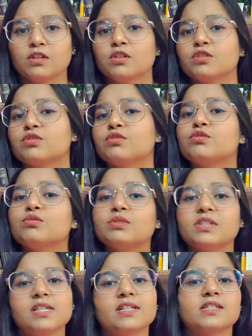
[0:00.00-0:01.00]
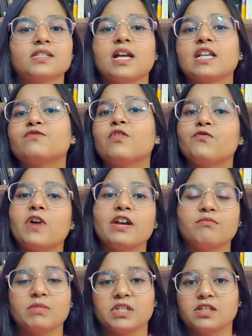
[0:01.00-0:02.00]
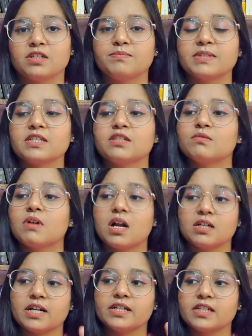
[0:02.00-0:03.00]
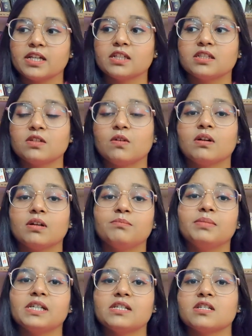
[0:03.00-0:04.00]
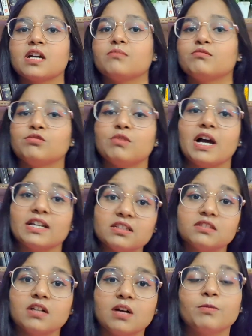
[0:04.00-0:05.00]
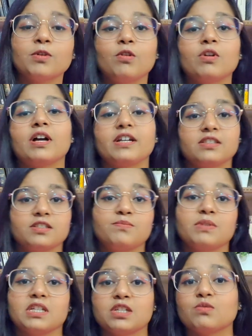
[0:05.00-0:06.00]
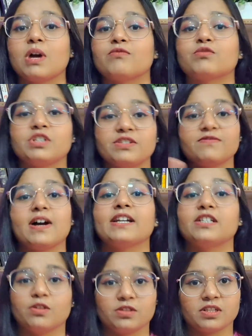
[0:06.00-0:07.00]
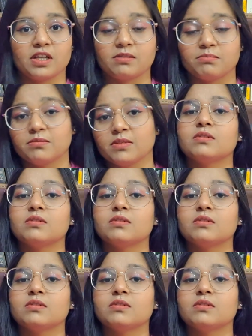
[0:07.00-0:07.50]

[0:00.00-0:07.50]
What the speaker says: So do this exercise for 5 minutes, because you can't dedicate your complete time to either grammar or either speaking. You have to divide your time.